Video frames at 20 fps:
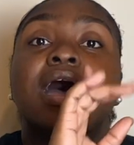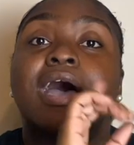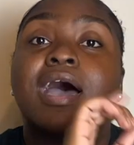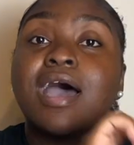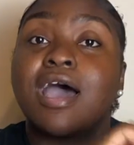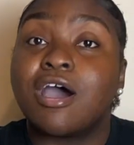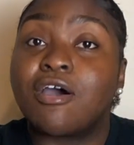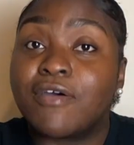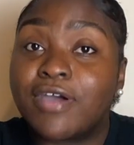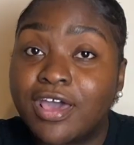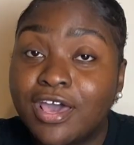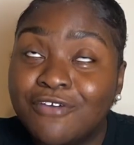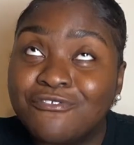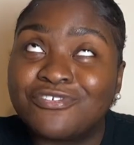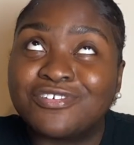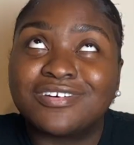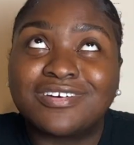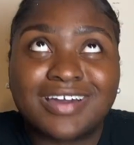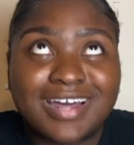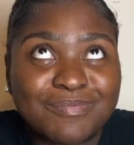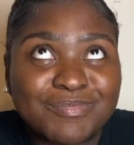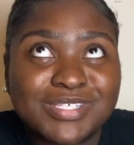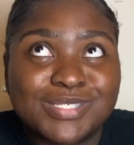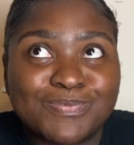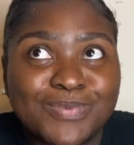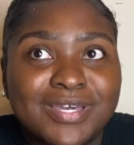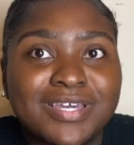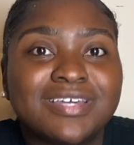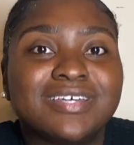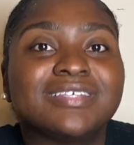However, comma
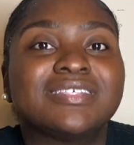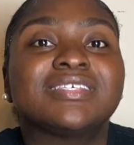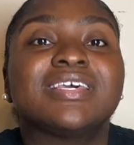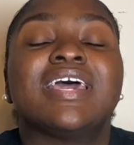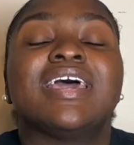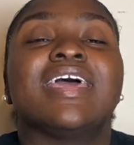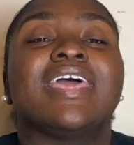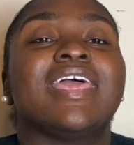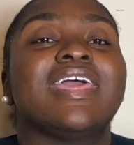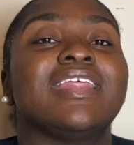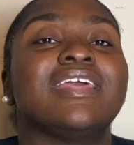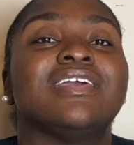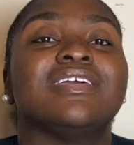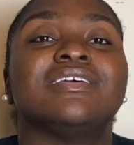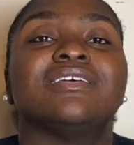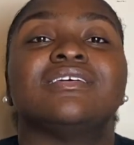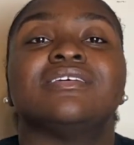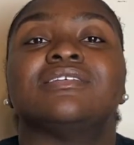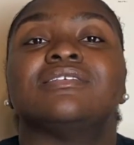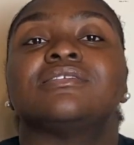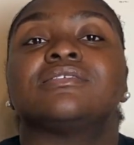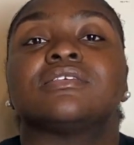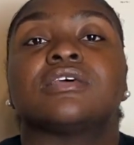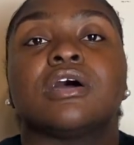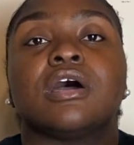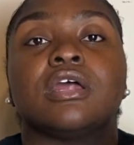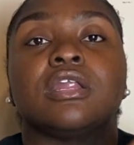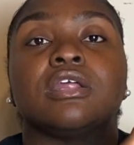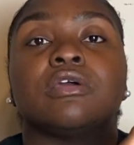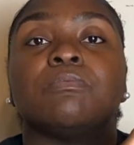space, it is
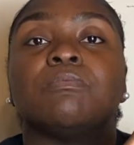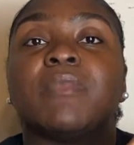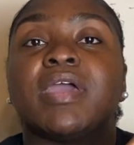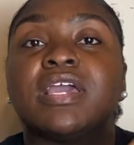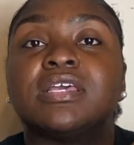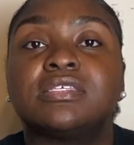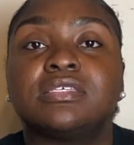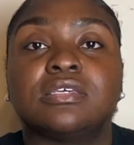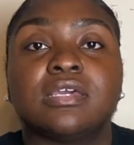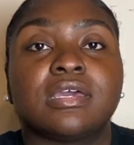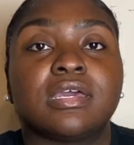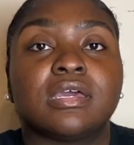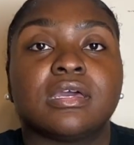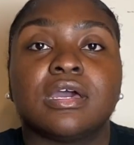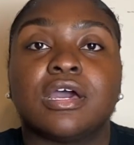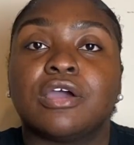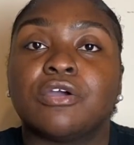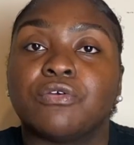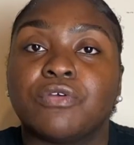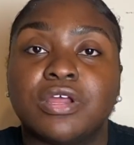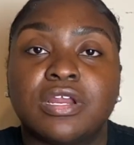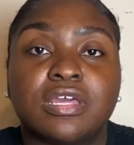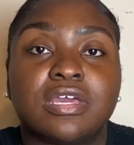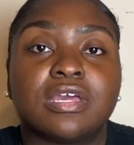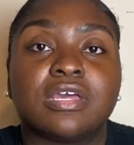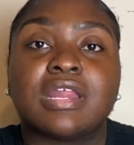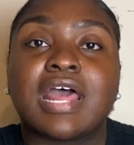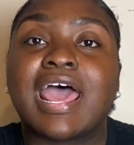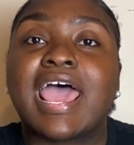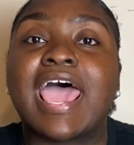an amazing
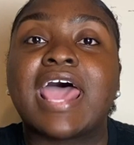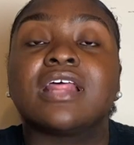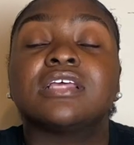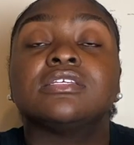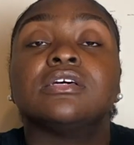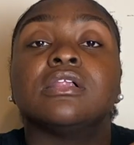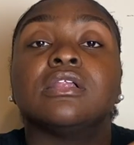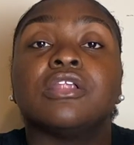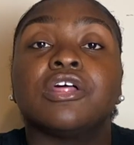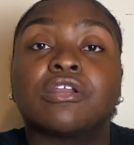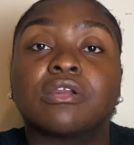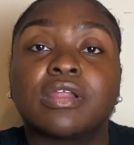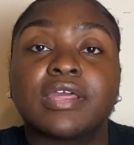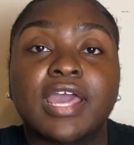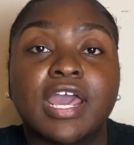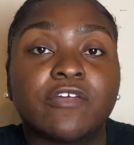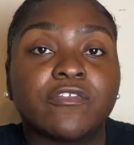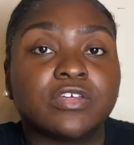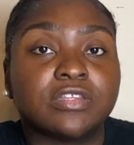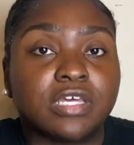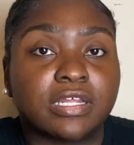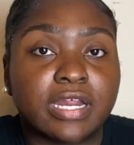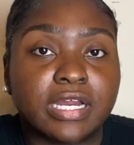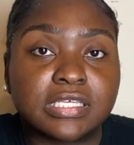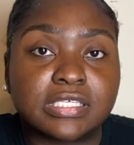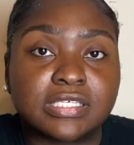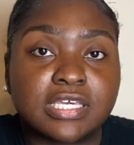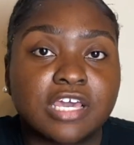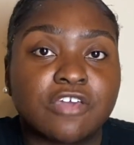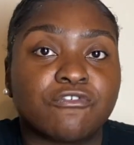ingredient. I added to literally everything that
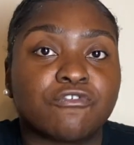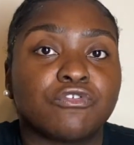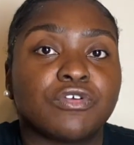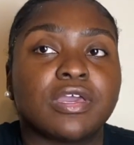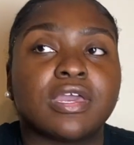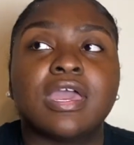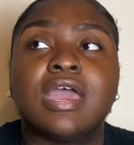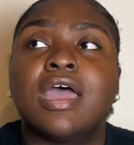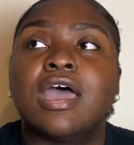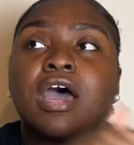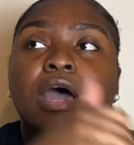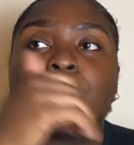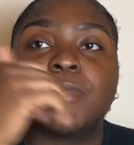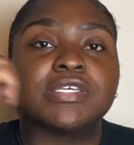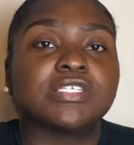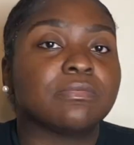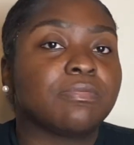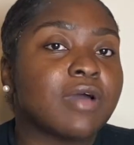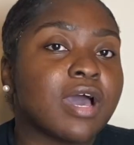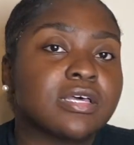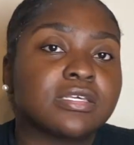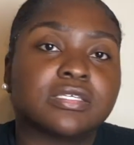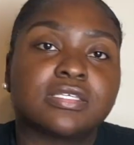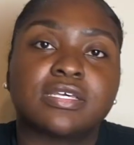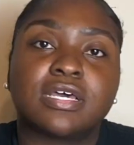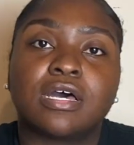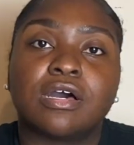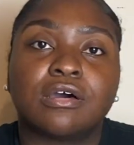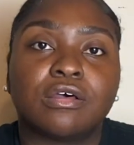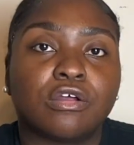is savory. I made some pasta
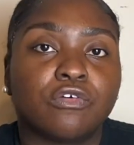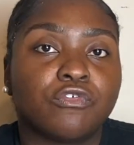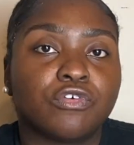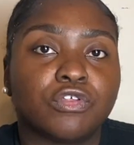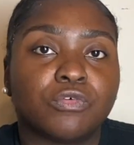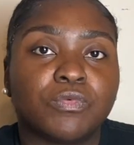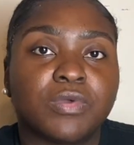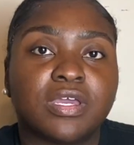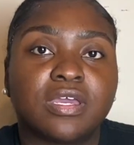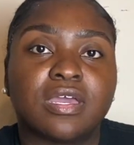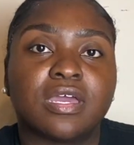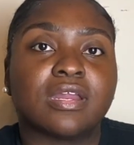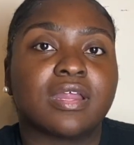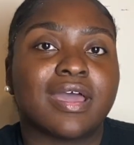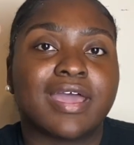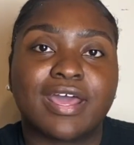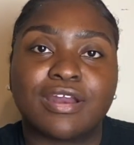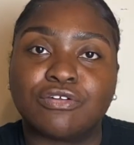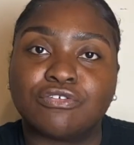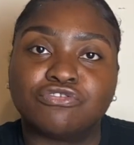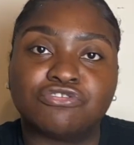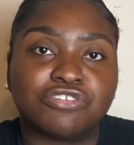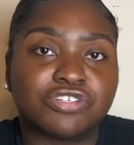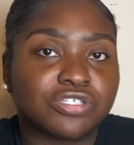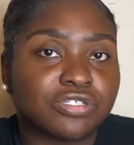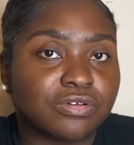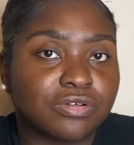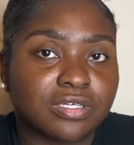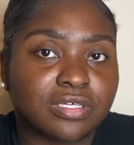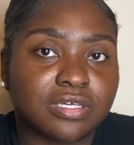salad over the weekend. I added
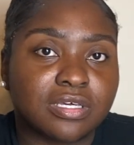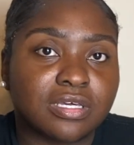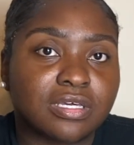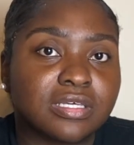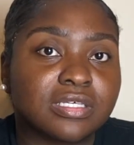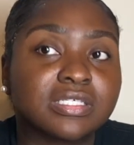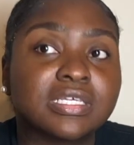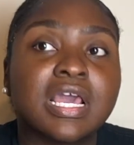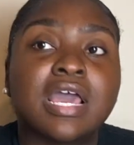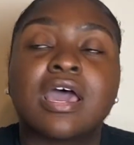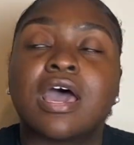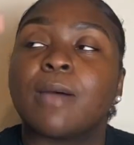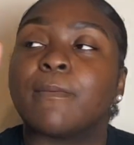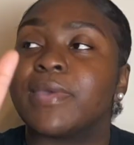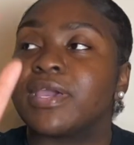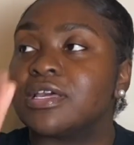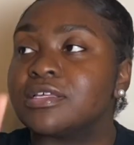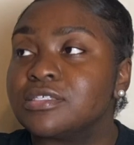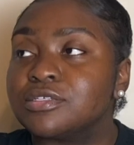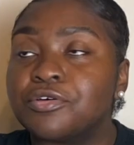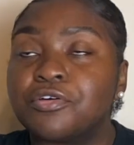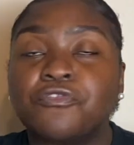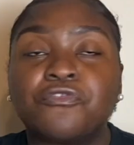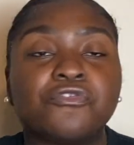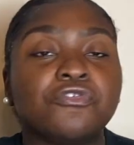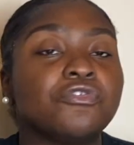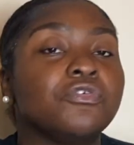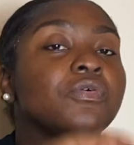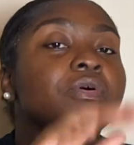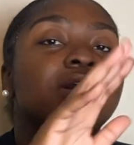nutritional yeast. I'm making
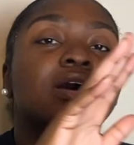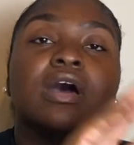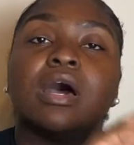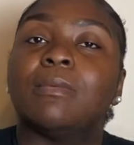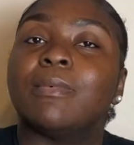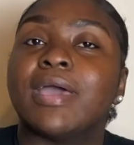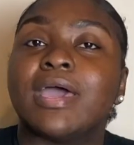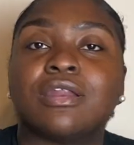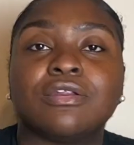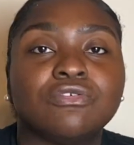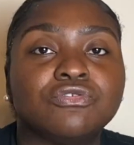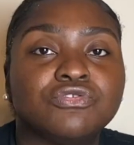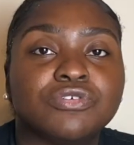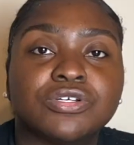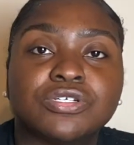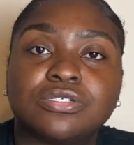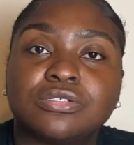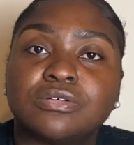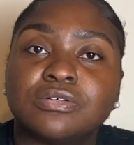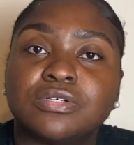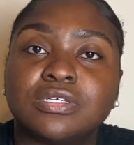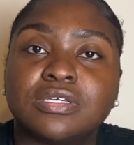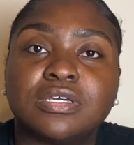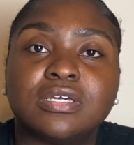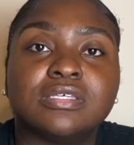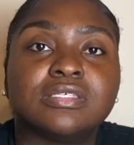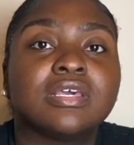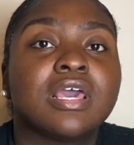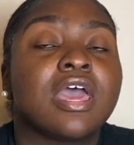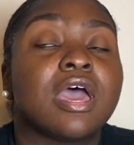tofu. I'm adding nutritional
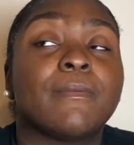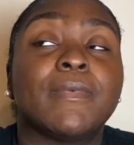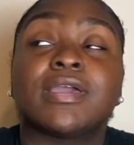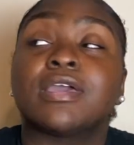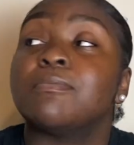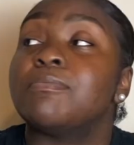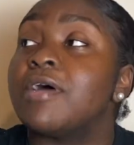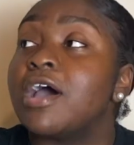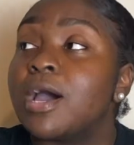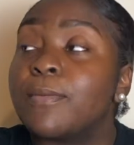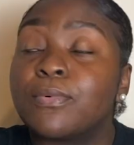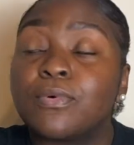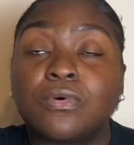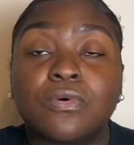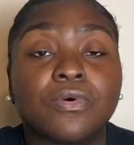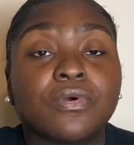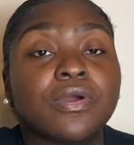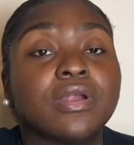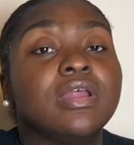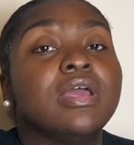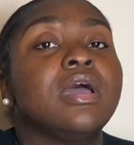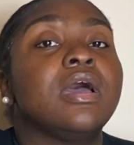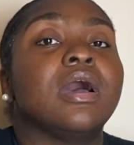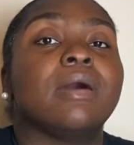yeast. I'm making popcorn.